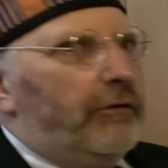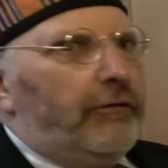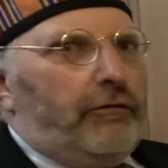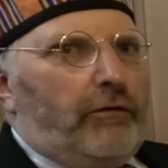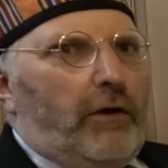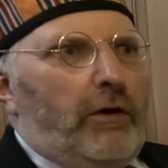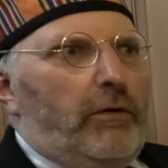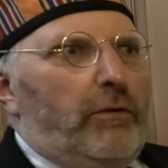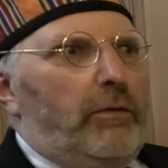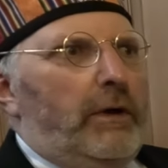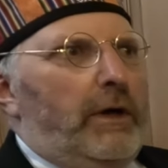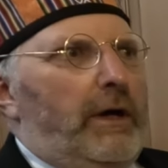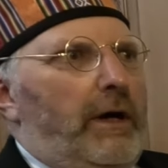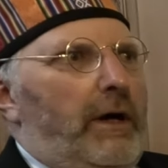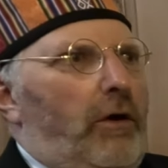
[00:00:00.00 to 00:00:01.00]
So
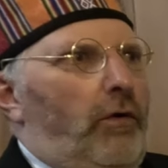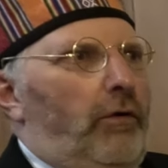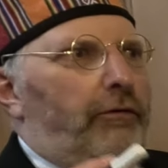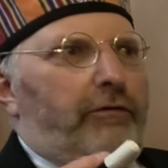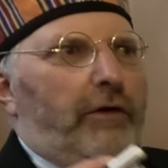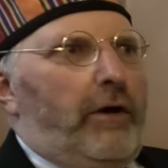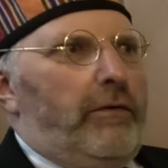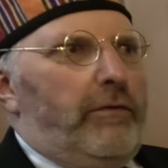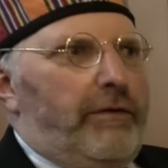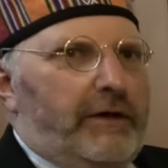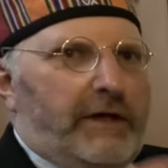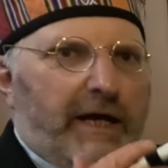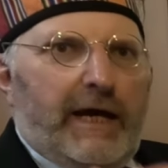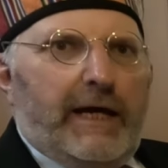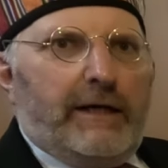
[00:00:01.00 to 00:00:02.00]
also the
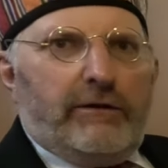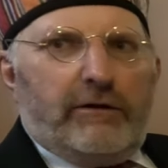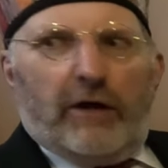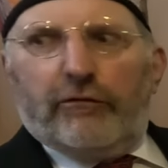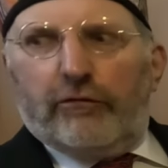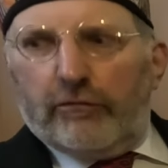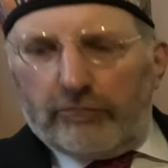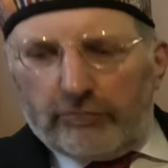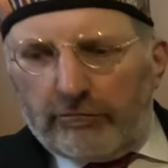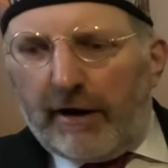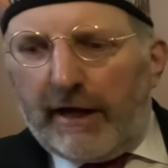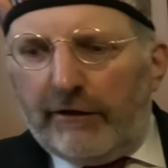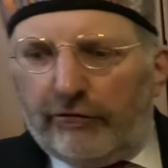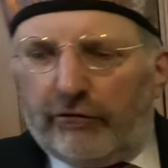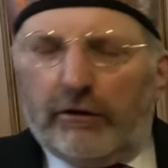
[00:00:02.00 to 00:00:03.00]
king doesn't
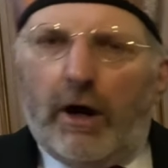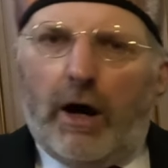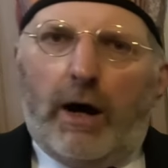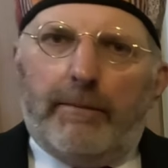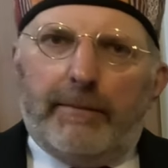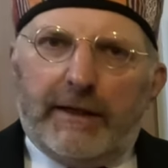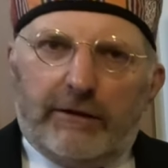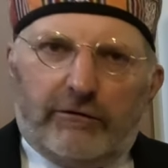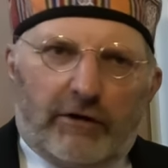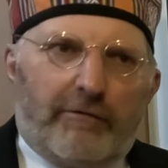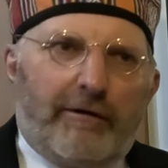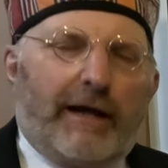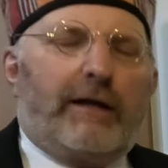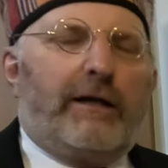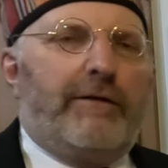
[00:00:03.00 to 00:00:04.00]
raise an army
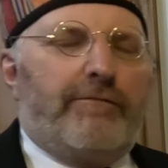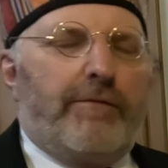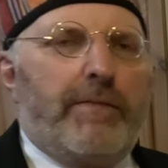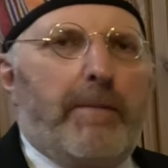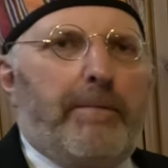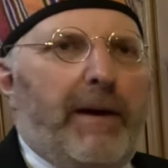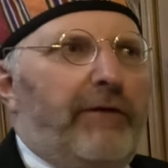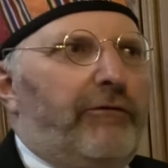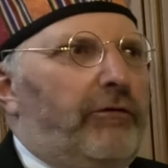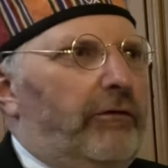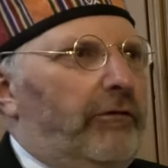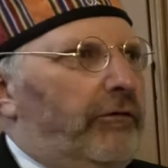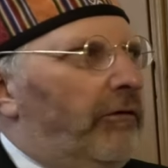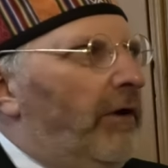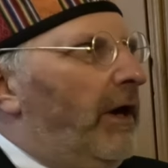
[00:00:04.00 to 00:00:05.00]
directly from the
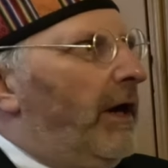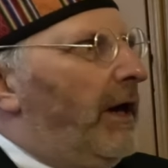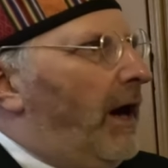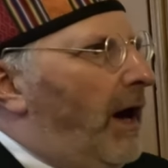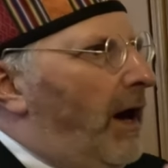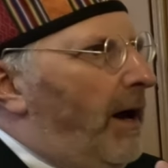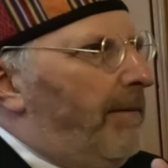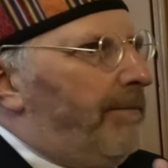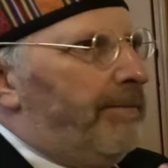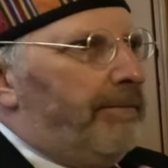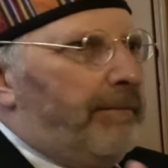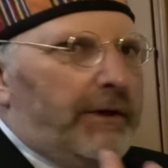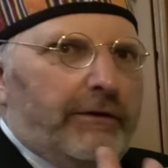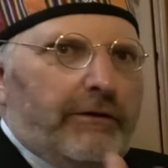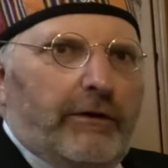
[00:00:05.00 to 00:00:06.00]
peasants,
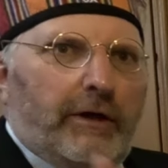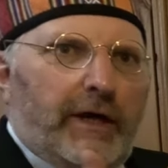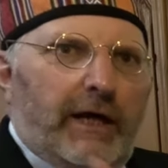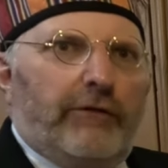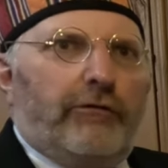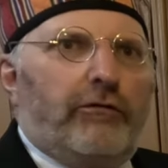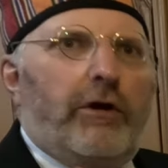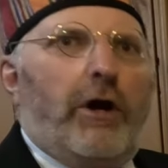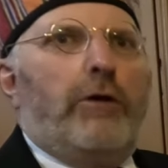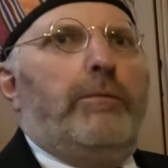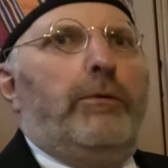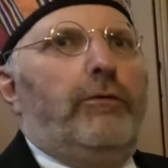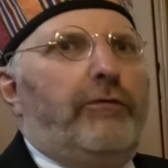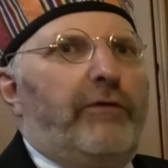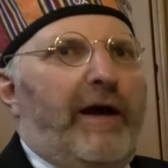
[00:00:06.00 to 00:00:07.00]
but the king's
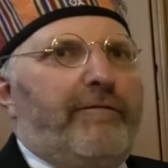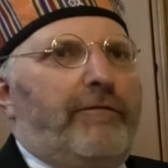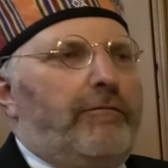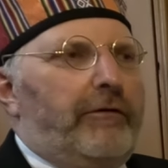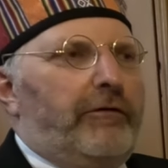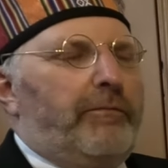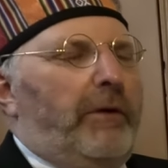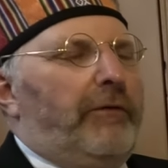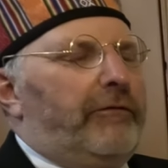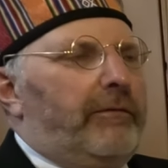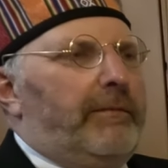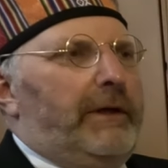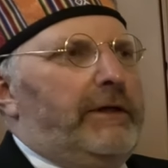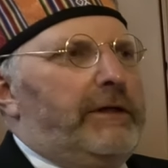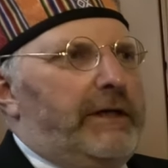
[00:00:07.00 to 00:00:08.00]
nobles have a
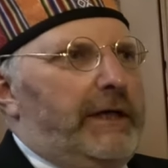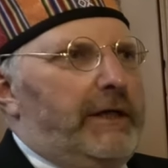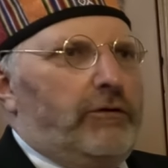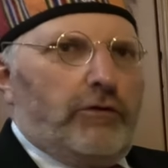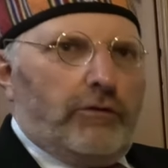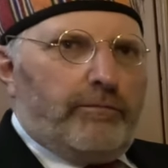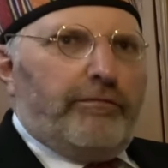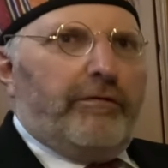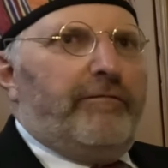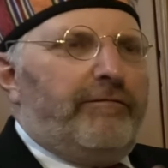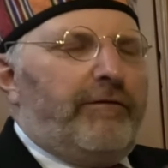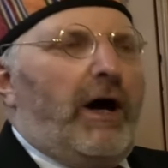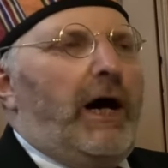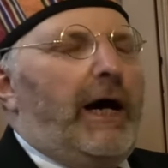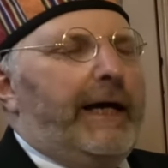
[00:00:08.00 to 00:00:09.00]
responsibility to
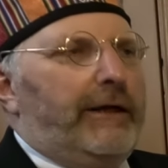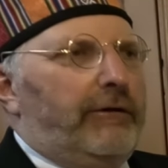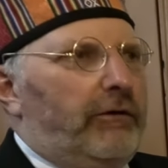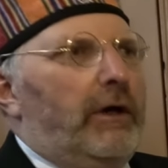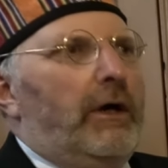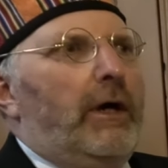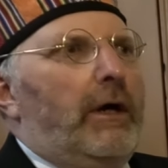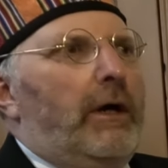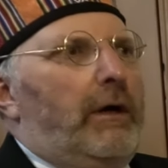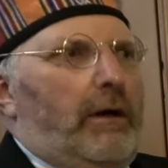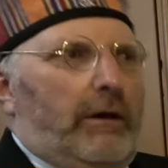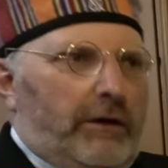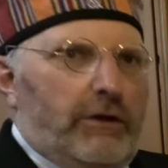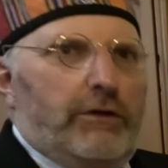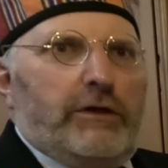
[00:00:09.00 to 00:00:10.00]
provide
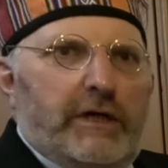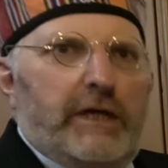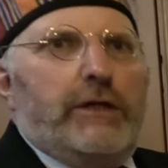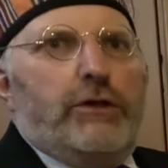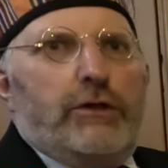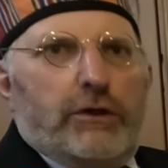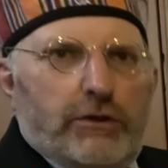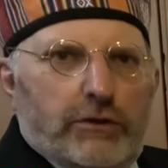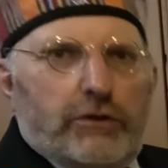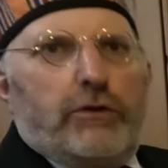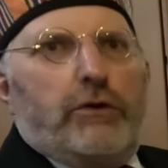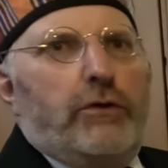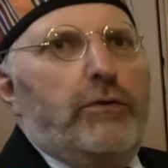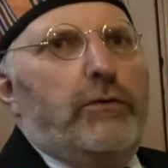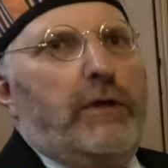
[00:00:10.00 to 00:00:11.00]
contingents
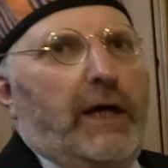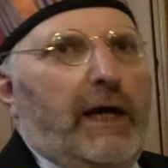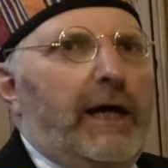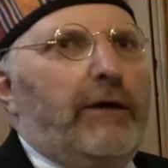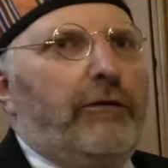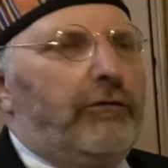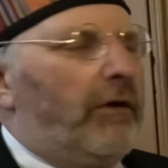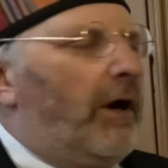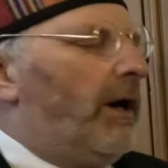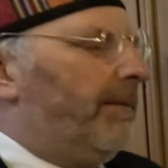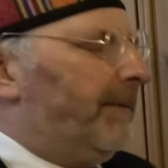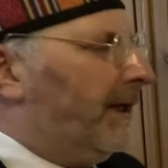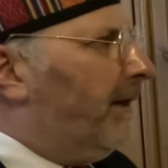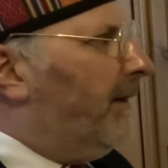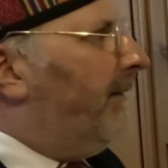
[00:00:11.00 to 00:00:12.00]
to the king's army.